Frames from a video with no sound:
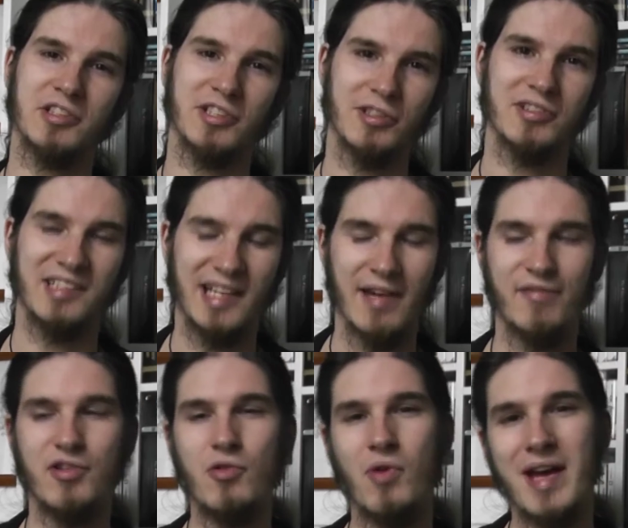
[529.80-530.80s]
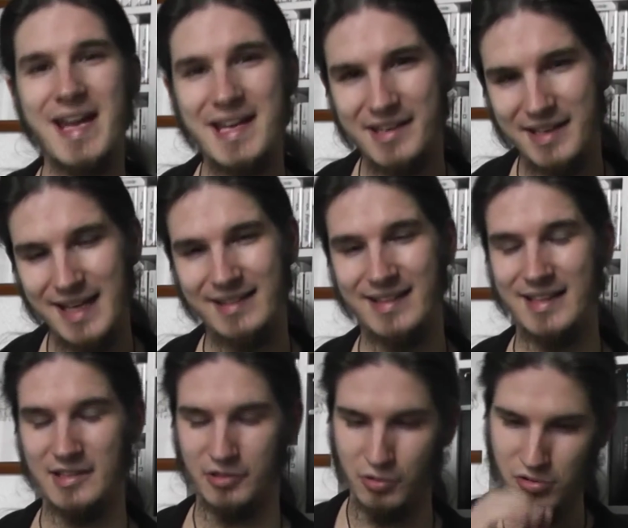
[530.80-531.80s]
does not give you internet,
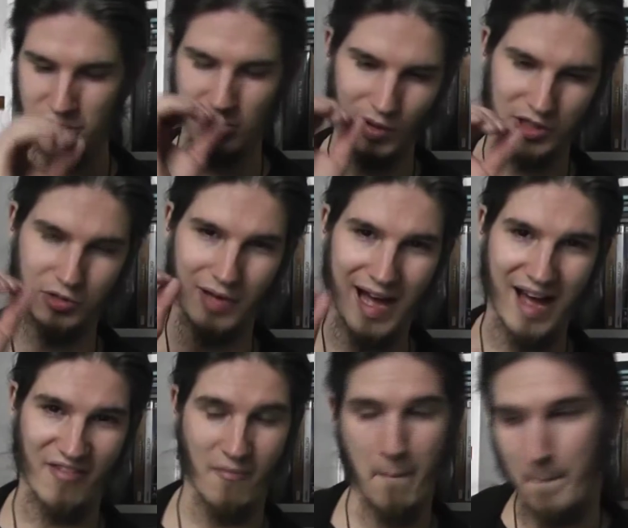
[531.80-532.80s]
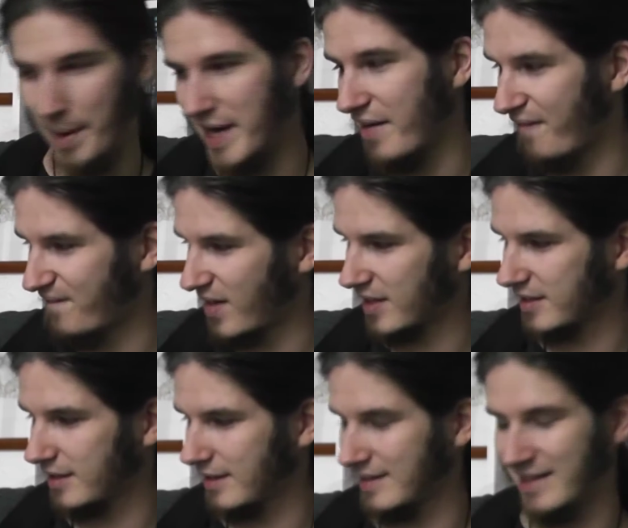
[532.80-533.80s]
it uses what you have. Buy a
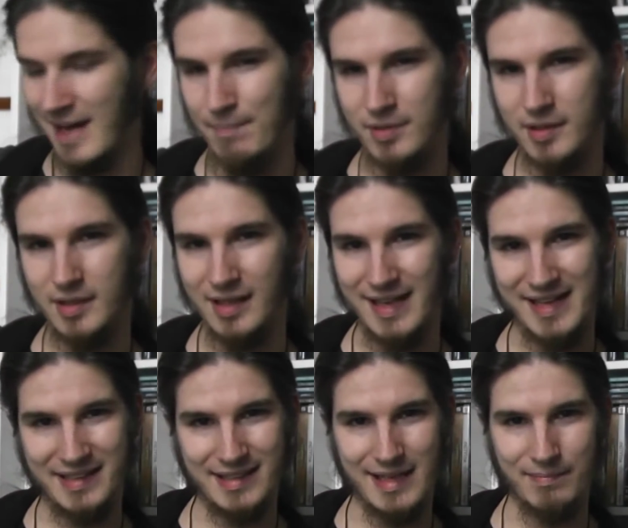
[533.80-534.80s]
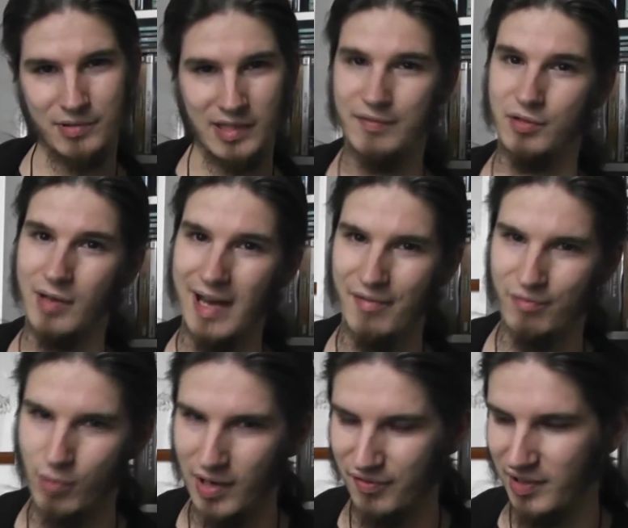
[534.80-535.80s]
fucking adapter, a LAN adapter if you have
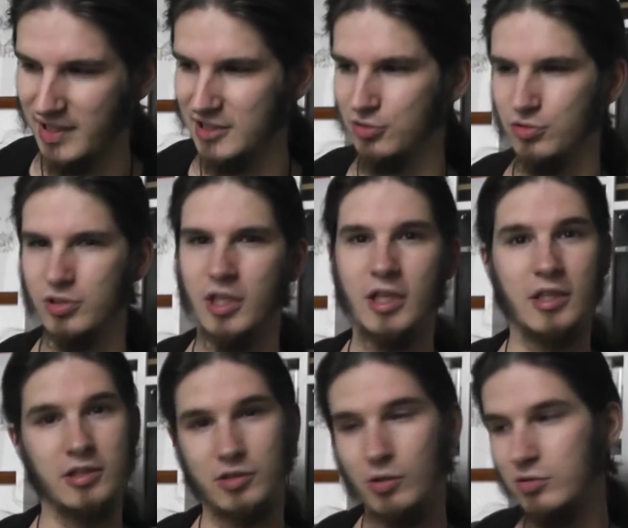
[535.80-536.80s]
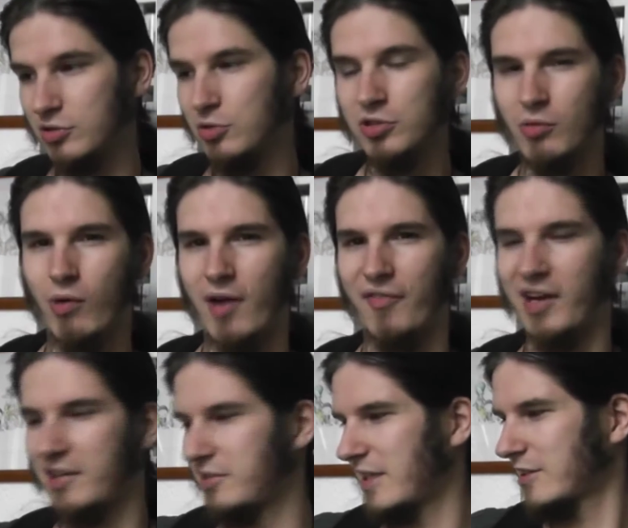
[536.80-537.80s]
Wi-Fi issues. Don't use the
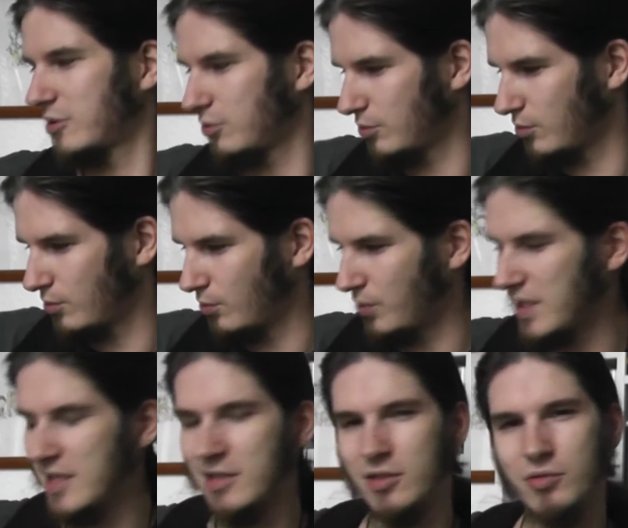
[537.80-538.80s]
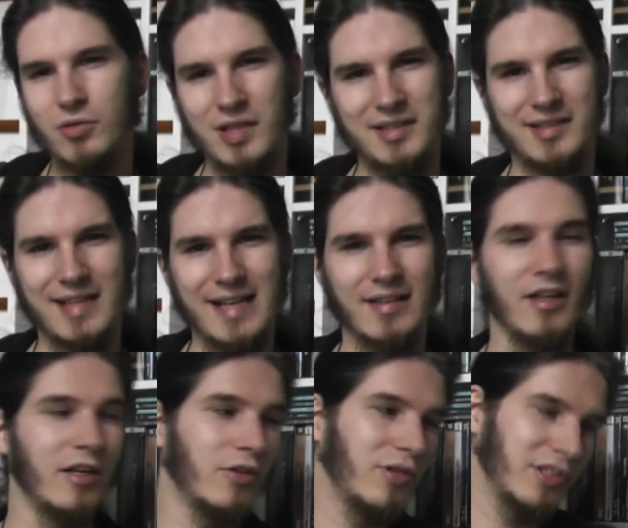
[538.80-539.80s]
Wi-Fi, connect your Wii to your internet,
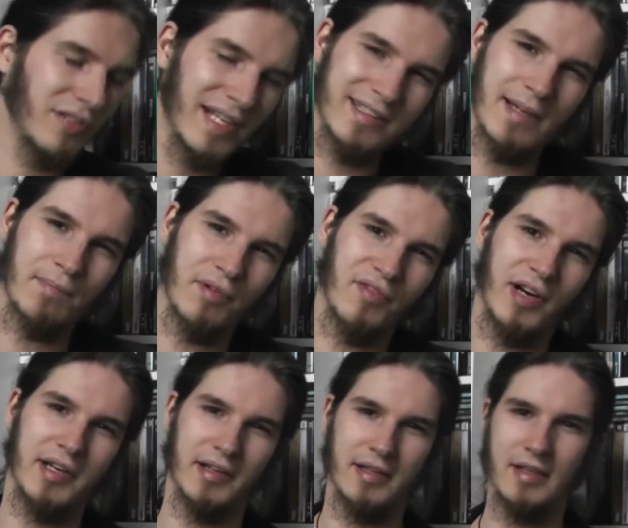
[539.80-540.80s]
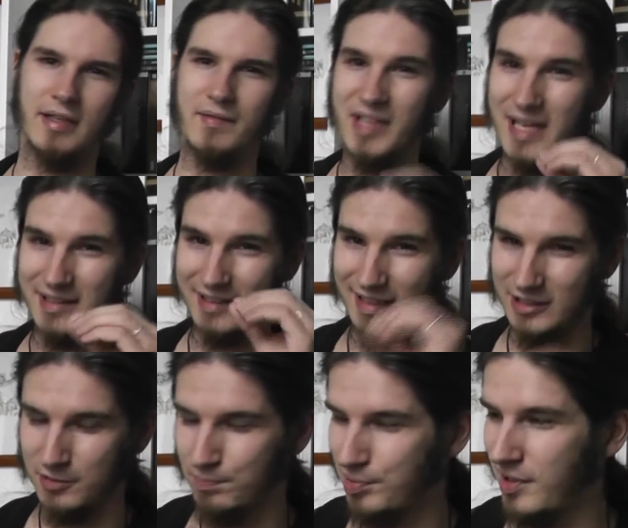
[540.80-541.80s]
look at your internet provider. The internet
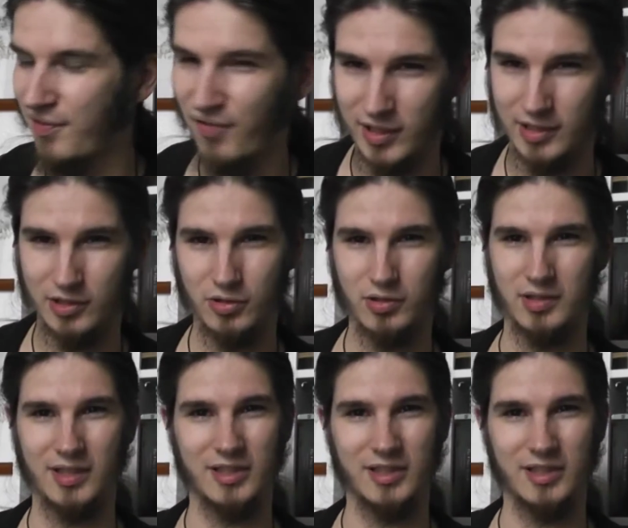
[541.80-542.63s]
is pretty fucking good,